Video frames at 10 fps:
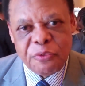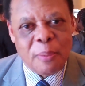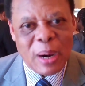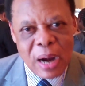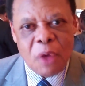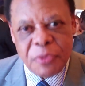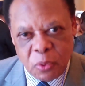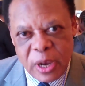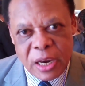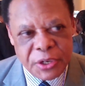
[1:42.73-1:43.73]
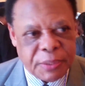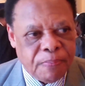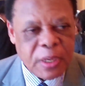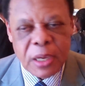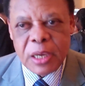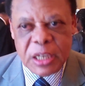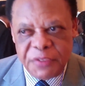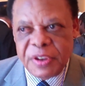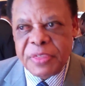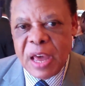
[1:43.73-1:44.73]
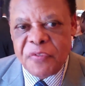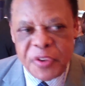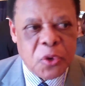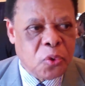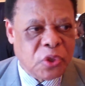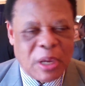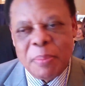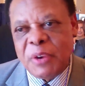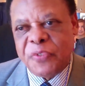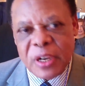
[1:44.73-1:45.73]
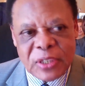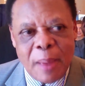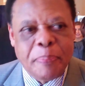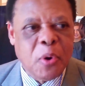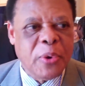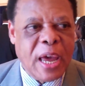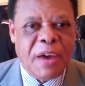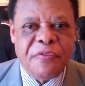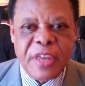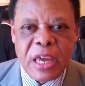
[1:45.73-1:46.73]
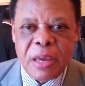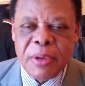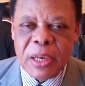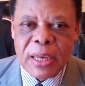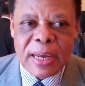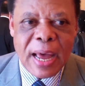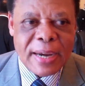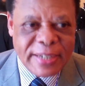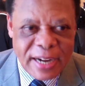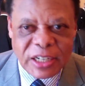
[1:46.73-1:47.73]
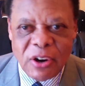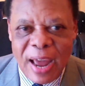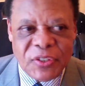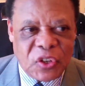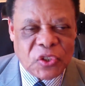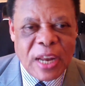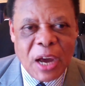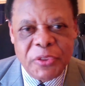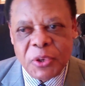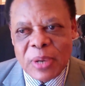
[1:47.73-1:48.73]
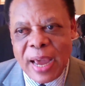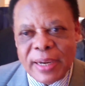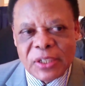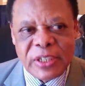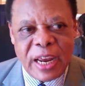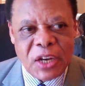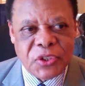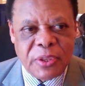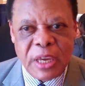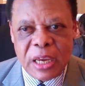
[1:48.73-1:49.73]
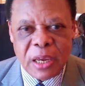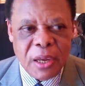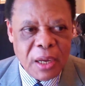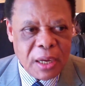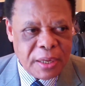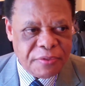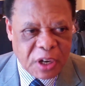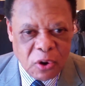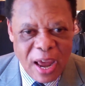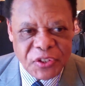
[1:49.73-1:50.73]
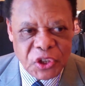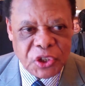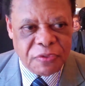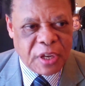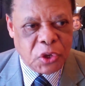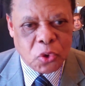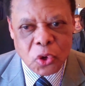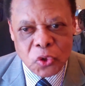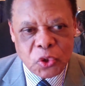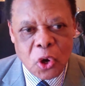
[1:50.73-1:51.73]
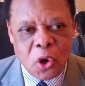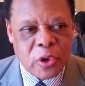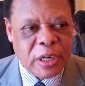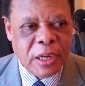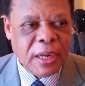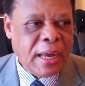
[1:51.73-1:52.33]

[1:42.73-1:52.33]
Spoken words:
from around the world, giving their views. I mean, for example, we have the debt crisis now in the United States, the crisis in the Eurozone,